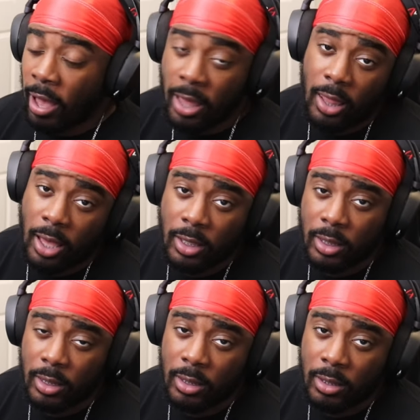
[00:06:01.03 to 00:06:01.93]
like
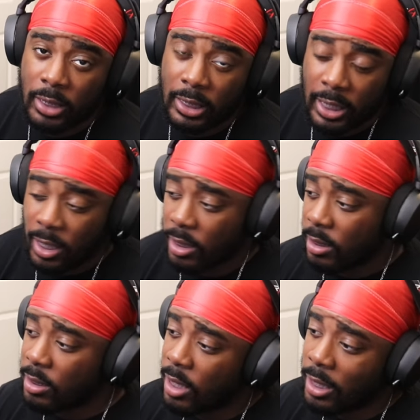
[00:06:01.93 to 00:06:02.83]
the
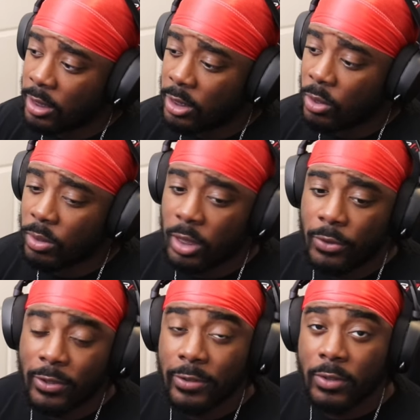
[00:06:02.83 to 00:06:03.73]
skins. I just don't
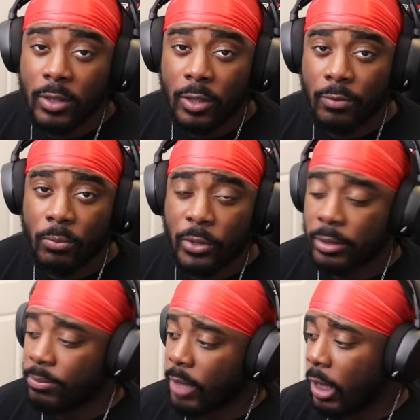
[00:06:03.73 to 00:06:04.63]
think Wraith deserved one. I